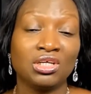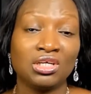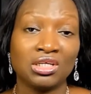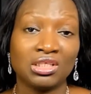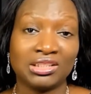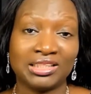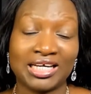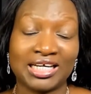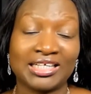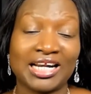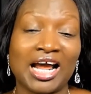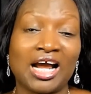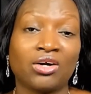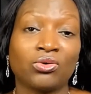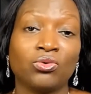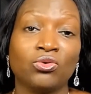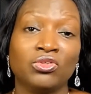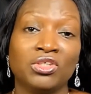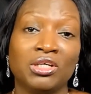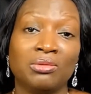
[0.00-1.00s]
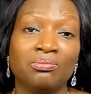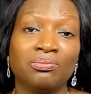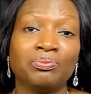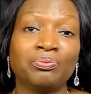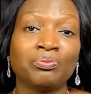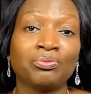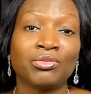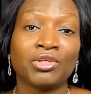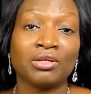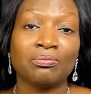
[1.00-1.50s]
that acronym
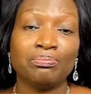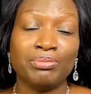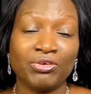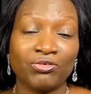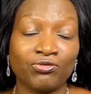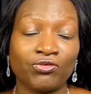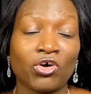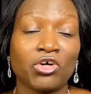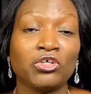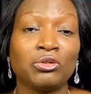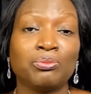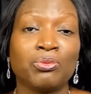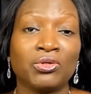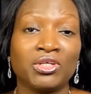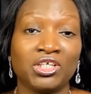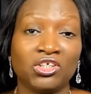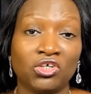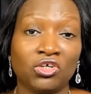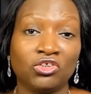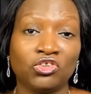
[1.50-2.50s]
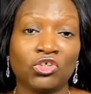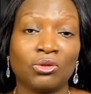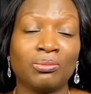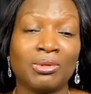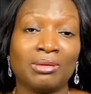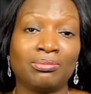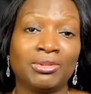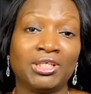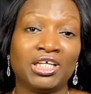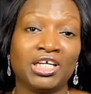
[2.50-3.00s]
before you put in your job
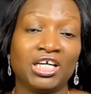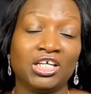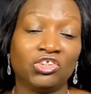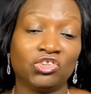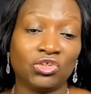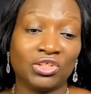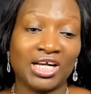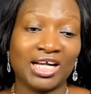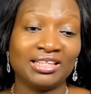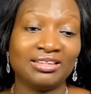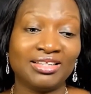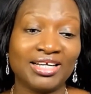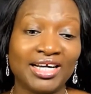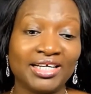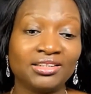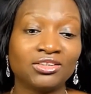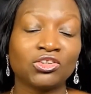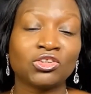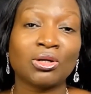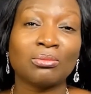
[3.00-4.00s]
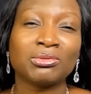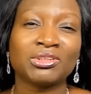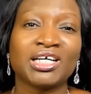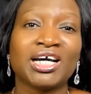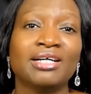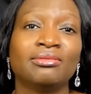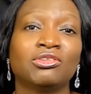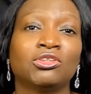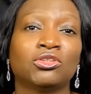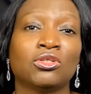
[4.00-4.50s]
application. And then
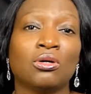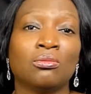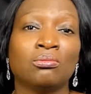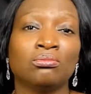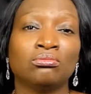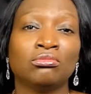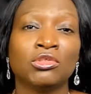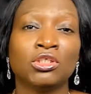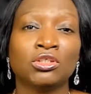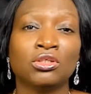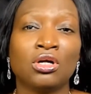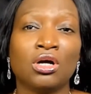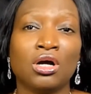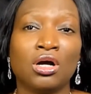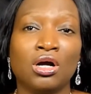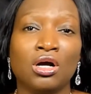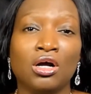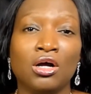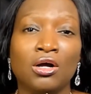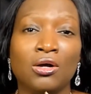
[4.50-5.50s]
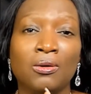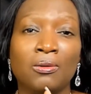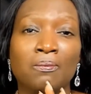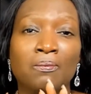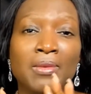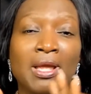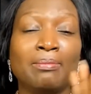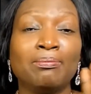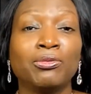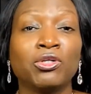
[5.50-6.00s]
sometimes some
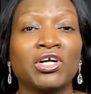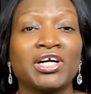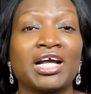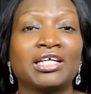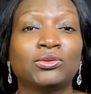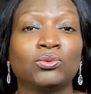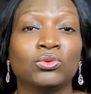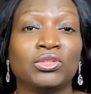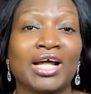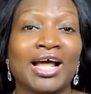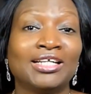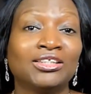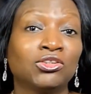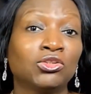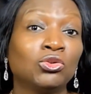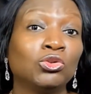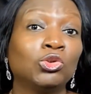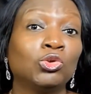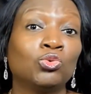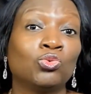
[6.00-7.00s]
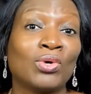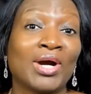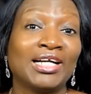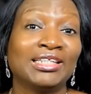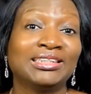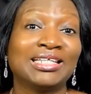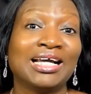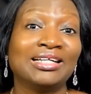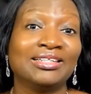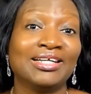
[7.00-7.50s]
employers would ask you to
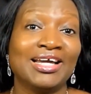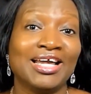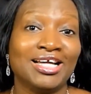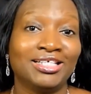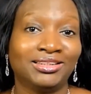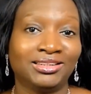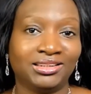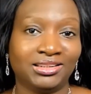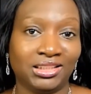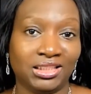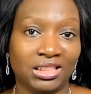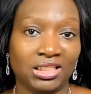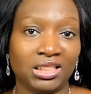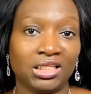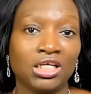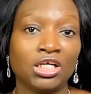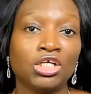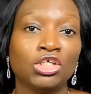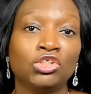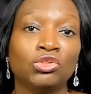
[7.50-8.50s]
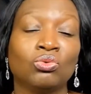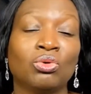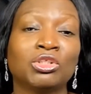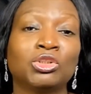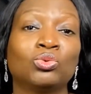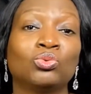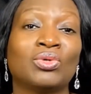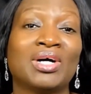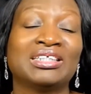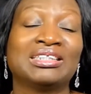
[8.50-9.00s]
write an essay. You want
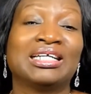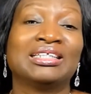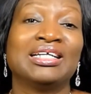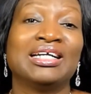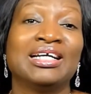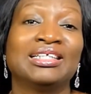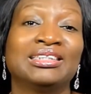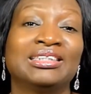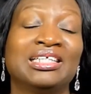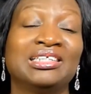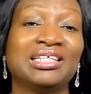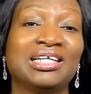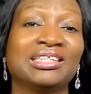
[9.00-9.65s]
to write an essay that